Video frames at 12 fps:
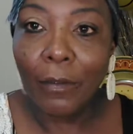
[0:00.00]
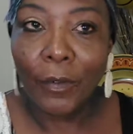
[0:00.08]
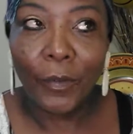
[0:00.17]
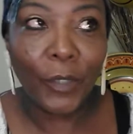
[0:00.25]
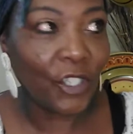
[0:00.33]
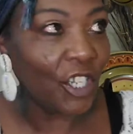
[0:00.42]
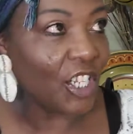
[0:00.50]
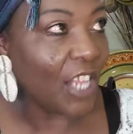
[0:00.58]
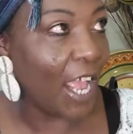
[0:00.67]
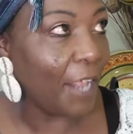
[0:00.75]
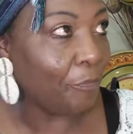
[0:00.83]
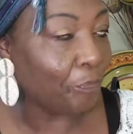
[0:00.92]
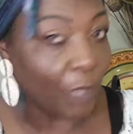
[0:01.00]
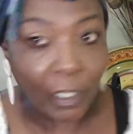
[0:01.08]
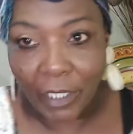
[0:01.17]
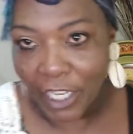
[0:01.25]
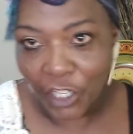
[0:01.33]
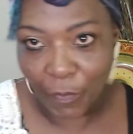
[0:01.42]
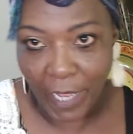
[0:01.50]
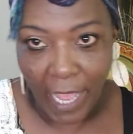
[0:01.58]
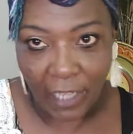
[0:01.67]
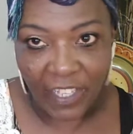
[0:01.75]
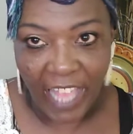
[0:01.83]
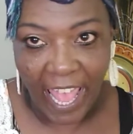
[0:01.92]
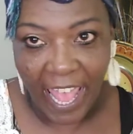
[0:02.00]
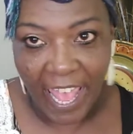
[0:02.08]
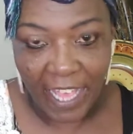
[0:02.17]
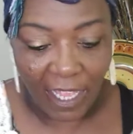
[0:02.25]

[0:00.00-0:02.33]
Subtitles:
what she say? Catch me outside.